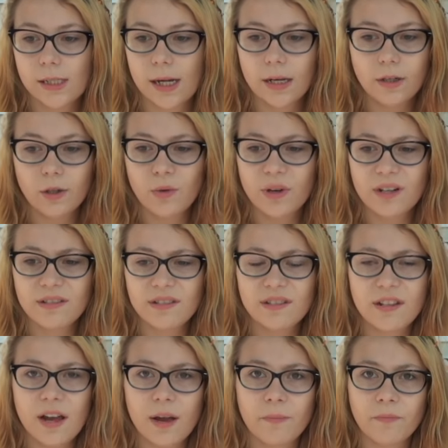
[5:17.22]
I don't know what else to
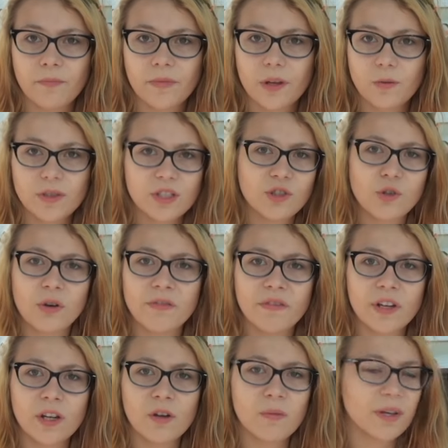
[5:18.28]
say. It was a short
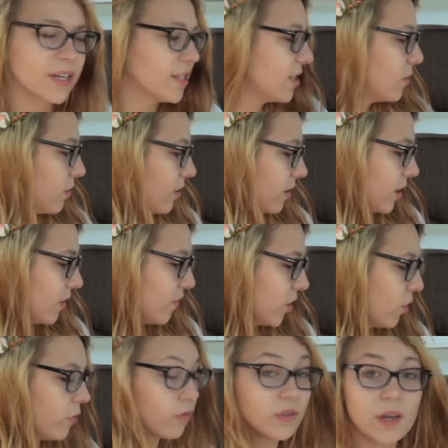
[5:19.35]
video because it, even
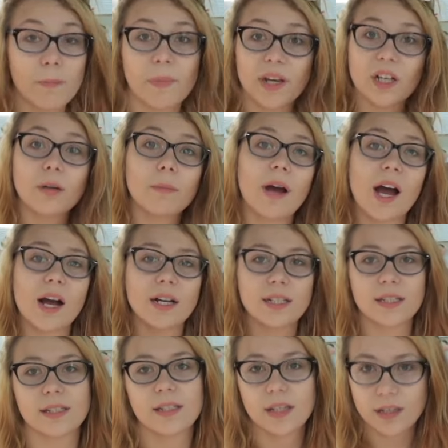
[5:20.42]
though it was a bigger
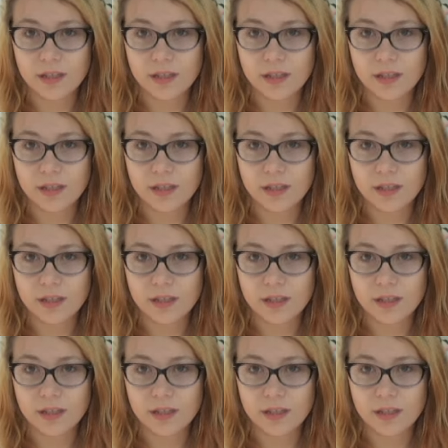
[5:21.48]
box,